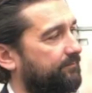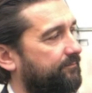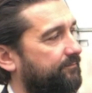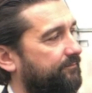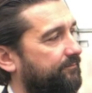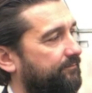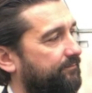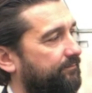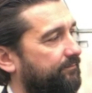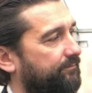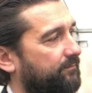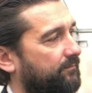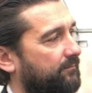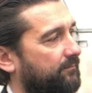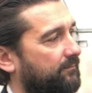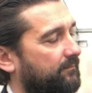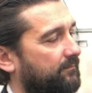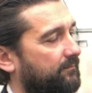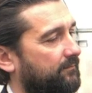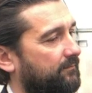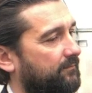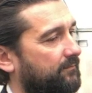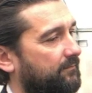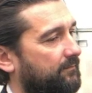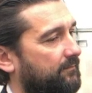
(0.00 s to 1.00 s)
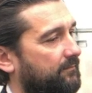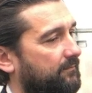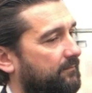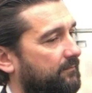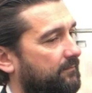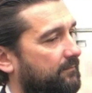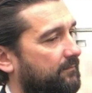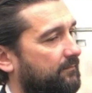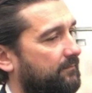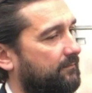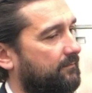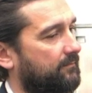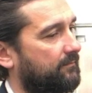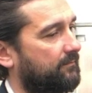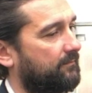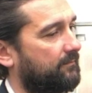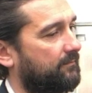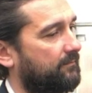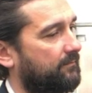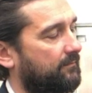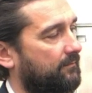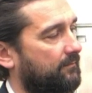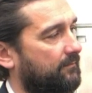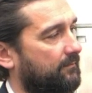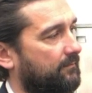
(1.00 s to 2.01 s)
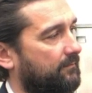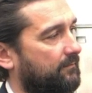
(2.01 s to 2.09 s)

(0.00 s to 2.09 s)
[no speech]